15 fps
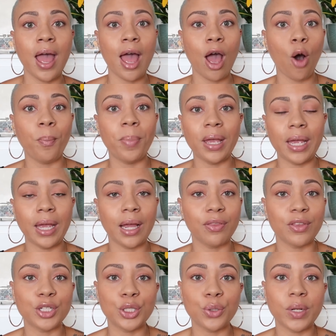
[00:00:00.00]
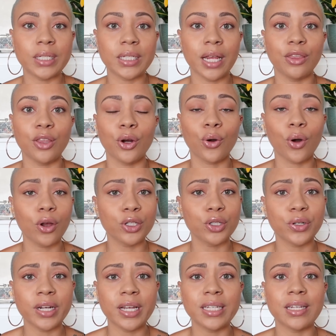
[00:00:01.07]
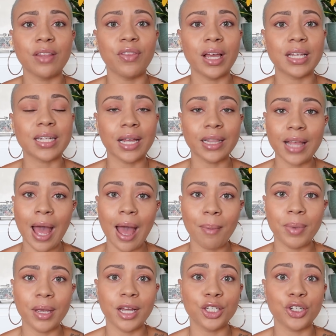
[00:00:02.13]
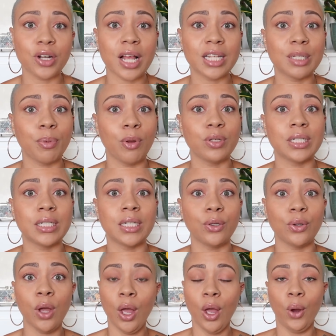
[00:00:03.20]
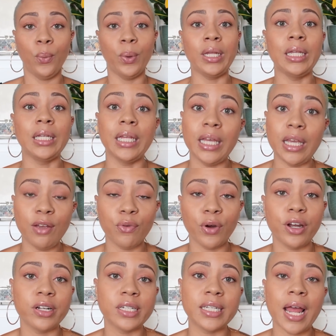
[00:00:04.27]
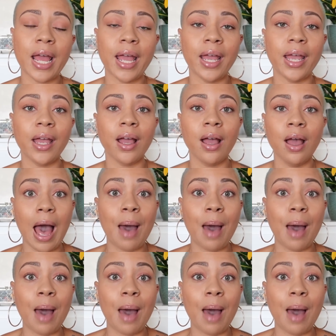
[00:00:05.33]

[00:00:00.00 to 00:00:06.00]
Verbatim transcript: helping the students get their groceries and things like that because you're not supposed to really leave where you're staying.